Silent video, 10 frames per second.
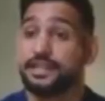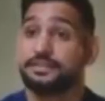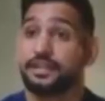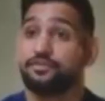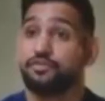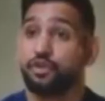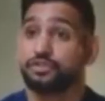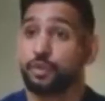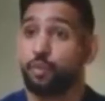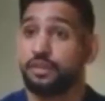You just
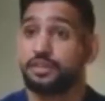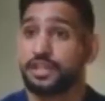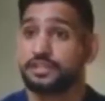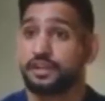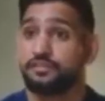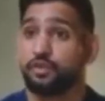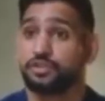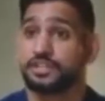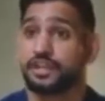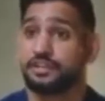started going way over the
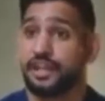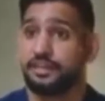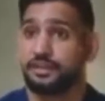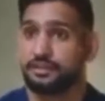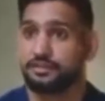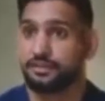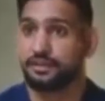top, proper showing off and